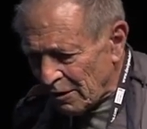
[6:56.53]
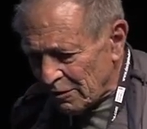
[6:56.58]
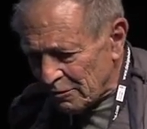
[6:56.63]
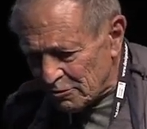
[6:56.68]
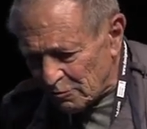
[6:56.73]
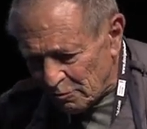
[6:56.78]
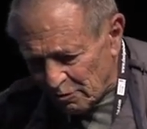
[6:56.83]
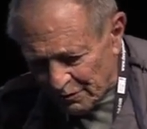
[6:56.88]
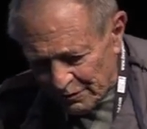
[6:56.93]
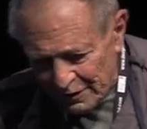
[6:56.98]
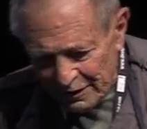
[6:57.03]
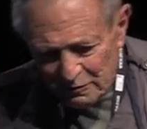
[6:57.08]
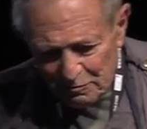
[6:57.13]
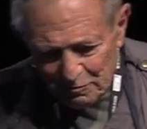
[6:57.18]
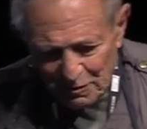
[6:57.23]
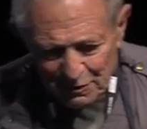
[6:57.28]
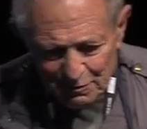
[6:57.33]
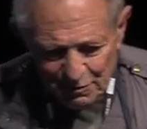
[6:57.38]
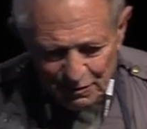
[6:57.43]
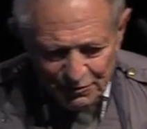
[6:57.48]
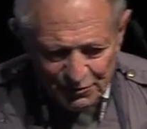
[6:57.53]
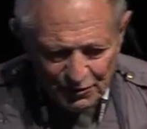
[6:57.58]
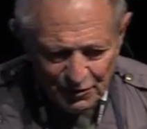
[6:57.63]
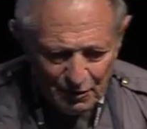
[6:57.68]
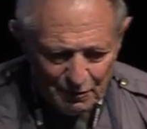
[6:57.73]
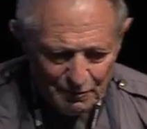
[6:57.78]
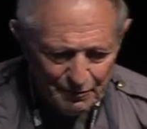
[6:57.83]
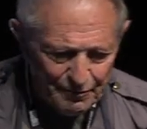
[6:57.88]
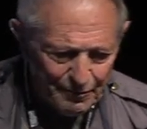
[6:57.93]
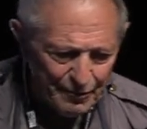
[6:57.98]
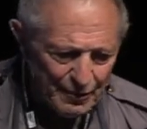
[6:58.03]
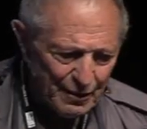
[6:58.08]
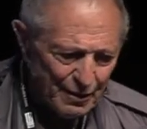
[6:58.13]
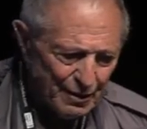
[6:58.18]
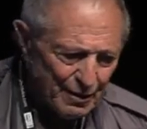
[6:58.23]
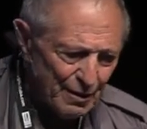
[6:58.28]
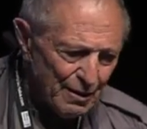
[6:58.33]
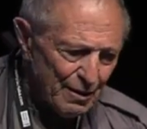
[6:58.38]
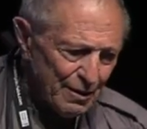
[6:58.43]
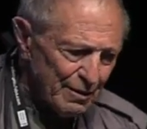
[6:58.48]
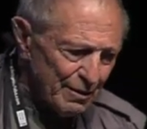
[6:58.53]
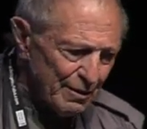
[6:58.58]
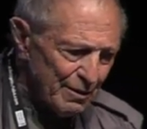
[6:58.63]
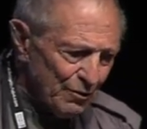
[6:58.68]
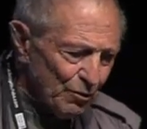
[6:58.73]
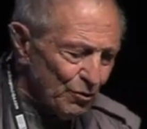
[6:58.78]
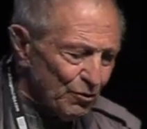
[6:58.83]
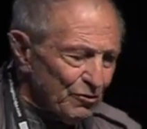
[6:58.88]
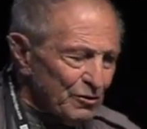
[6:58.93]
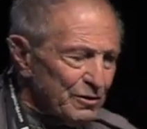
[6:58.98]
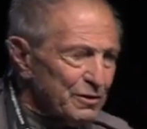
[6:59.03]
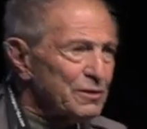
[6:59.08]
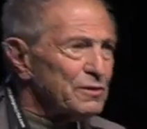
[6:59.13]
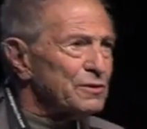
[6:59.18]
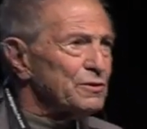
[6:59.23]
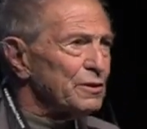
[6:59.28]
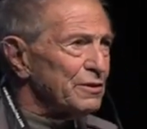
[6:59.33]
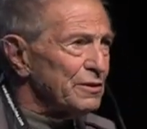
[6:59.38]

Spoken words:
to prevent people from, or to